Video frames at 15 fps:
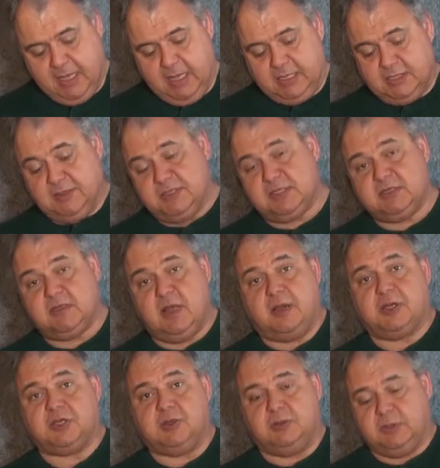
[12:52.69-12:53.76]
So this is not a
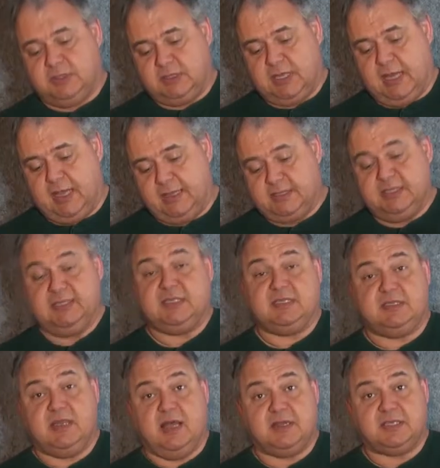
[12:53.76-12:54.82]
shoulder stock. Since it's
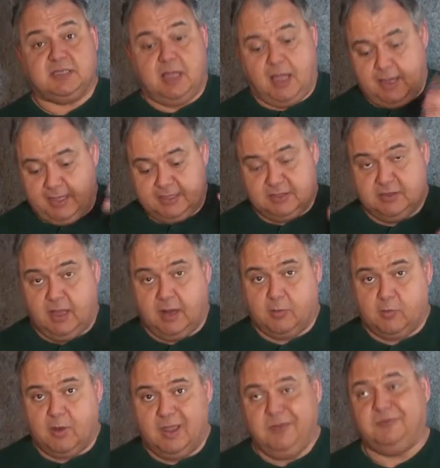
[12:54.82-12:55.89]
not a stock, it's not a
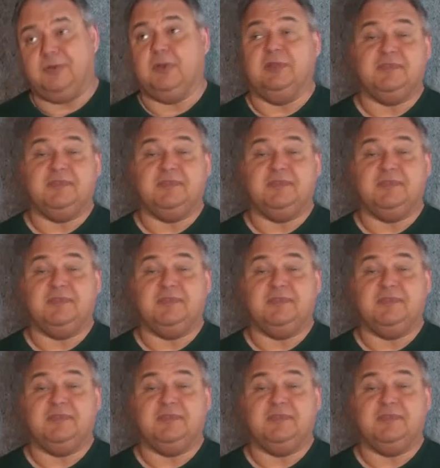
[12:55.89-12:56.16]
rifle.